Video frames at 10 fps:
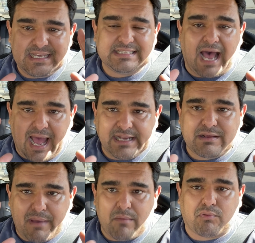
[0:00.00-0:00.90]
these high
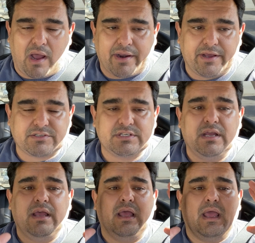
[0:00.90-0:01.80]
demand products
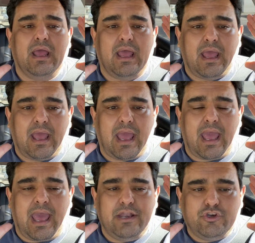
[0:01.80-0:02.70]

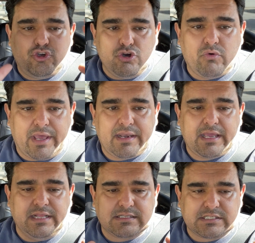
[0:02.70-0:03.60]
and do it
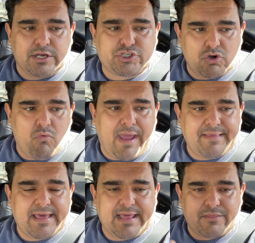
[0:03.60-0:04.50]
in such a
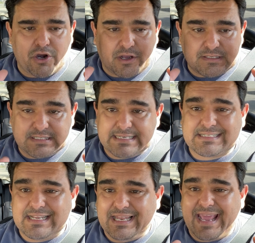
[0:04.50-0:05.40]
way that they're
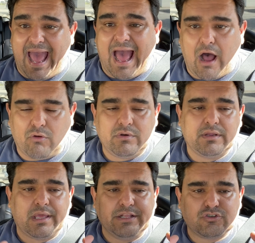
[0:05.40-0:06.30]
consistently out,
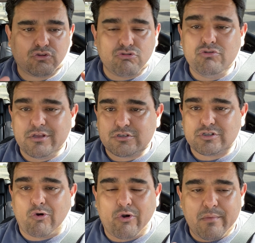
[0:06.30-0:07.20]
it's through the
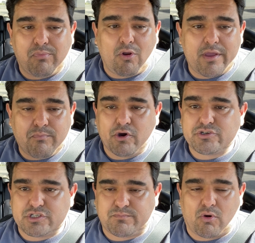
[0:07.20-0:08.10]
store employee
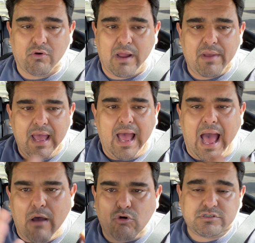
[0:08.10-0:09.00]
purchase program.
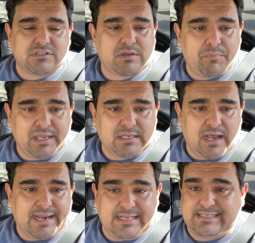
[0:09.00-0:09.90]
How else is it being
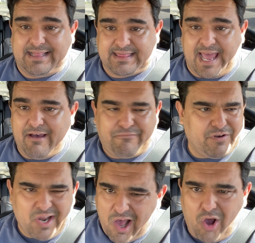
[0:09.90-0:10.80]
done? Is it theft?
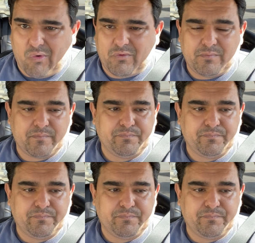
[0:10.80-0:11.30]
No.